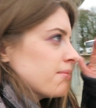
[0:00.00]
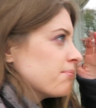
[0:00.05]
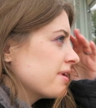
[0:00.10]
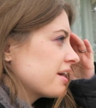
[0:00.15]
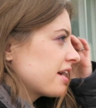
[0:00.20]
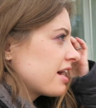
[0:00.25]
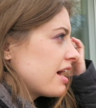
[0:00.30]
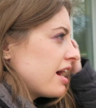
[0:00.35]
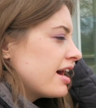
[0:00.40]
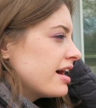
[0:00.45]

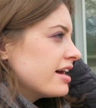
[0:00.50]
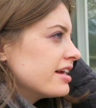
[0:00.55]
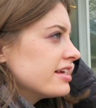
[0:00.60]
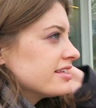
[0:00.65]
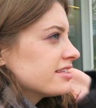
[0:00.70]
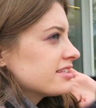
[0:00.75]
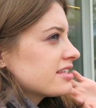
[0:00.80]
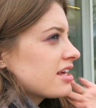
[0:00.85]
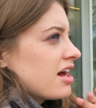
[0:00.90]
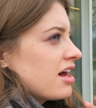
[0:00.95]

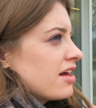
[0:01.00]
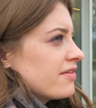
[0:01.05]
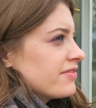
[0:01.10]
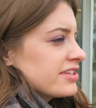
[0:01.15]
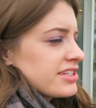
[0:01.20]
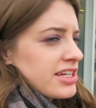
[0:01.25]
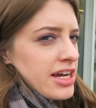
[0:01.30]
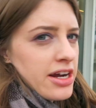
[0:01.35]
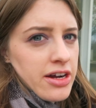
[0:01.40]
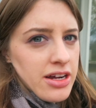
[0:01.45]
because of
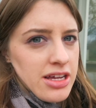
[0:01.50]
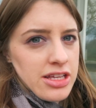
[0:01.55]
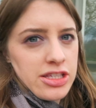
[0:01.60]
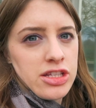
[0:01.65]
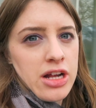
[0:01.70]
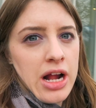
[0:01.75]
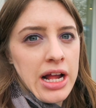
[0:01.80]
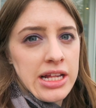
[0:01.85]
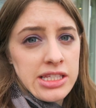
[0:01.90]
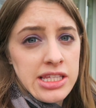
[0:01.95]
the terrorist
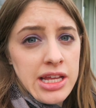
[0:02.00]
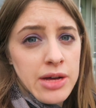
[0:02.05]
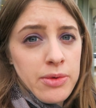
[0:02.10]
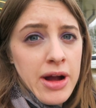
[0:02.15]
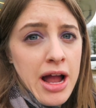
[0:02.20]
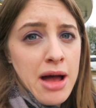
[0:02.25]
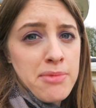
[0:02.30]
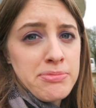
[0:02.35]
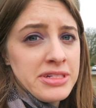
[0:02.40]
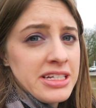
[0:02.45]
threats that
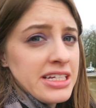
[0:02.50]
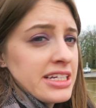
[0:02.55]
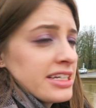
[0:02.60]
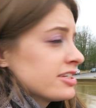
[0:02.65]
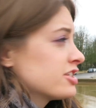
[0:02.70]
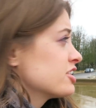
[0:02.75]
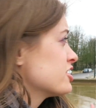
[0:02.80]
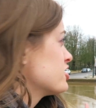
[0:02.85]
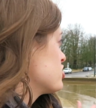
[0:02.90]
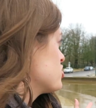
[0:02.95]
were happening
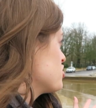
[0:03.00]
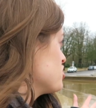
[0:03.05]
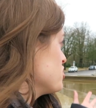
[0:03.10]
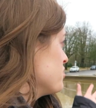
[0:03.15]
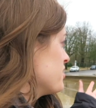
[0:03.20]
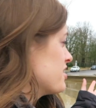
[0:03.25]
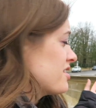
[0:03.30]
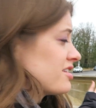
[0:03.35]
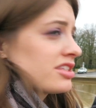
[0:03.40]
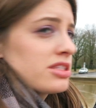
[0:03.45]

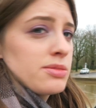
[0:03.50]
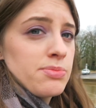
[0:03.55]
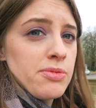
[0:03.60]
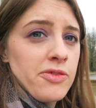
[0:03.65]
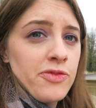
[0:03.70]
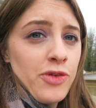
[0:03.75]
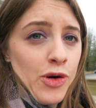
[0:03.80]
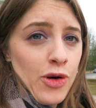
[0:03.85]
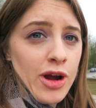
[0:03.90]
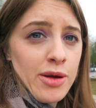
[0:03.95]
just 2 weeks
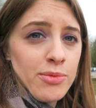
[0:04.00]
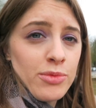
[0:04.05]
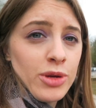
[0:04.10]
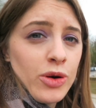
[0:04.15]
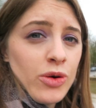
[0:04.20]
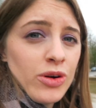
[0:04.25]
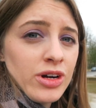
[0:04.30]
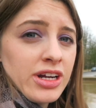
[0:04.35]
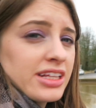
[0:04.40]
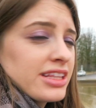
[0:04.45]
before I'm
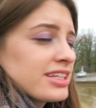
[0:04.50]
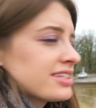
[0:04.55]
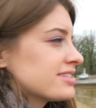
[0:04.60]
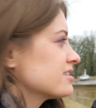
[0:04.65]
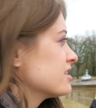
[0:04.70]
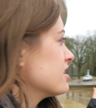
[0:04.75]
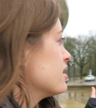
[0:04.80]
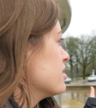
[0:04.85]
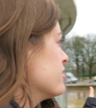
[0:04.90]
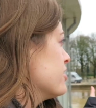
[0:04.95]
recording this.
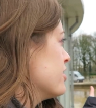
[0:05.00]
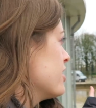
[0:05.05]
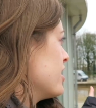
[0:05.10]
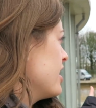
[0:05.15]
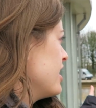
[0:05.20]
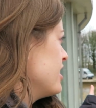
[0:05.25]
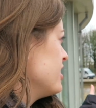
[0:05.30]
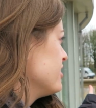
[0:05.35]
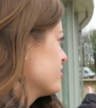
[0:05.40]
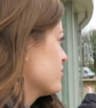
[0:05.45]

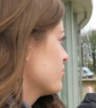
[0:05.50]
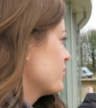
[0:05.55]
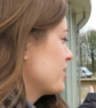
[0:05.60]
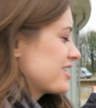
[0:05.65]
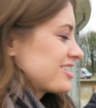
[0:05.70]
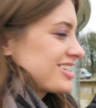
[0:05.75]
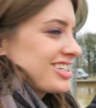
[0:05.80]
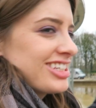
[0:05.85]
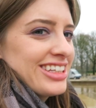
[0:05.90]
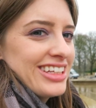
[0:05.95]
And we
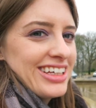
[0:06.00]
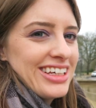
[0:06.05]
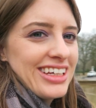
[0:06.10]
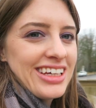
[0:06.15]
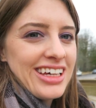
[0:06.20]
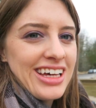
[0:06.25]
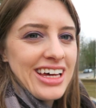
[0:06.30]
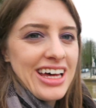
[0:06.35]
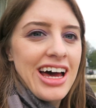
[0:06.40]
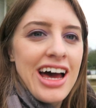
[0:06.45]
actually
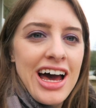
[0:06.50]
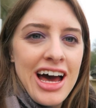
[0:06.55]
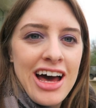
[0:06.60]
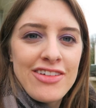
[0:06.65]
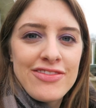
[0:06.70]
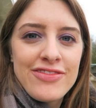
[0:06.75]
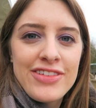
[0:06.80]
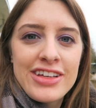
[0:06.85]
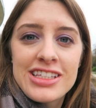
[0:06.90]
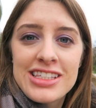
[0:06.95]

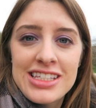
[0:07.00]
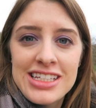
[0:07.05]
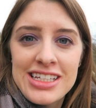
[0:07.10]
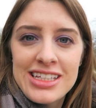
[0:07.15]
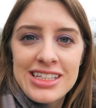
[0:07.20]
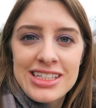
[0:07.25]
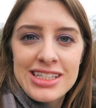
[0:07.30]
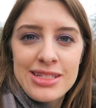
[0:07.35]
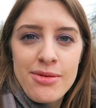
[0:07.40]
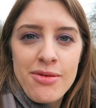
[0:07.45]
have
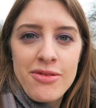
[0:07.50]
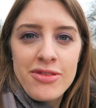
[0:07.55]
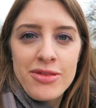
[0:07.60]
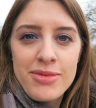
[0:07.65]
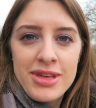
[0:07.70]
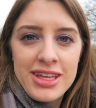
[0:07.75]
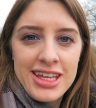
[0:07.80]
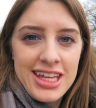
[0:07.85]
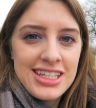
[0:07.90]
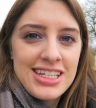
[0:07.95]
seen some of
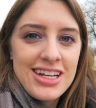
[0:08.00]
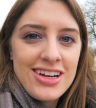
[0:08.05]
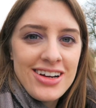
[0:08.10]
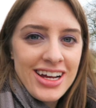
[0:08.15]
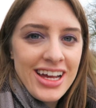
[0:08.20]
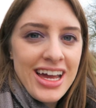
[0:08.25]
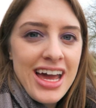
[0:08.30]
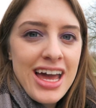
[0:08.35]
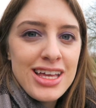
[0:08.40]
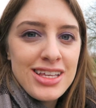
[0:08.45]
the
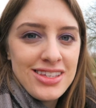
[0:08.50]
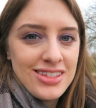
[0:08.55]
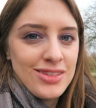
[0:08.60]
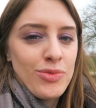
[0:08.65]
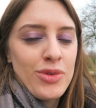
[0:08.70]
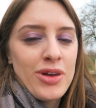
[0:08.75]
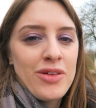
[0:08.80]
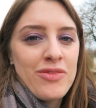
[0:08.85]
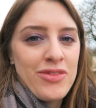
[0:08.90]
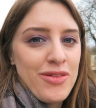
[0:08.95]
military guys.
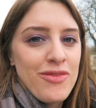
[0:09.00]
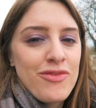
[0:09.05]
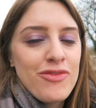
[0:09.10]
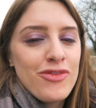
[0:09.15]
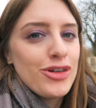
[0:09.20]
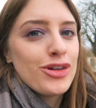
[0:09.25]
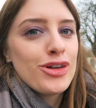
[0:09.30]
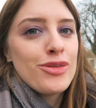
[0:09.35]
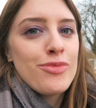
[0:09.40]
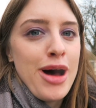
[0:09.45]
One of them
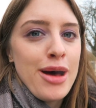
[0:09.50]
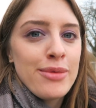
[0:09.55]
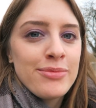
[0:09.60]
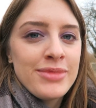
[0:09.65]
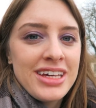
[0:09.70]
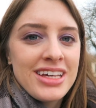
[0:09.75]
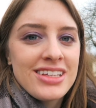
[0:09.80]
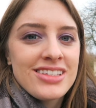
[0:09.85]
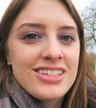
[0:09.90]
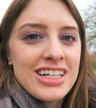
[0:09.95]
photobombed
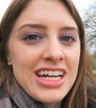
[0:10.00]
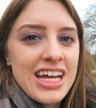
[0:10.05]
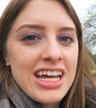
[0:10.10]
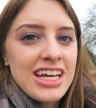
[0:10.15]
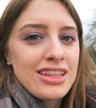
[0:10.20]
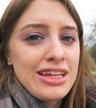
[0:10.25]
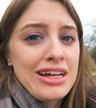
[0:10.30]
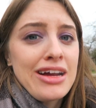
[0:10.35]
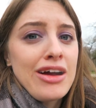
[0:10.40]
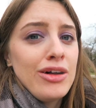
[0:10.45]
me yesterday,
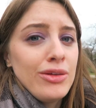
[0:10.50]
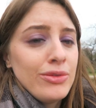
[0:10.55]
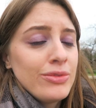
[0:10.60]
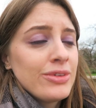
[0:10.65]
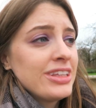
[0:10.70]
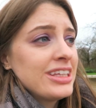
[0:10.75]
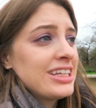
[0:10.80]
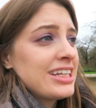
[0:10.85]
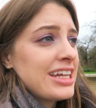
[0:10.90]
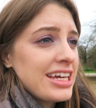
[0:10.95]
and they're all
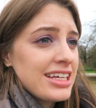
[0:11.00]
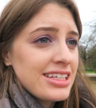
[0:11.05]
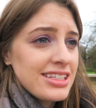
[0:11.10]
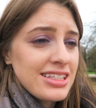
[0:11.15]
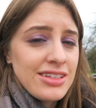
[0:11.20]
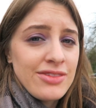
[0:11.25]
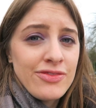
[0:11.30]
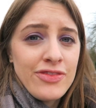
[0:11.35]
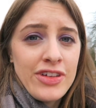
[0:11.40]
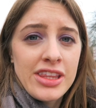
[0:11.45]
really nice
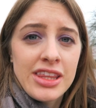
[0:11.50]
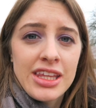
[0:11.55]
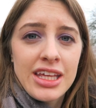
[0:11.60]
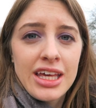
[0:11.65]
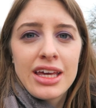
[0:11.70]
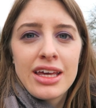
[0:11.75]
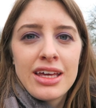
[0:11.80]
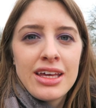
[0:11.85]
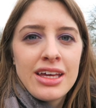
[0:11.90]
and friendly.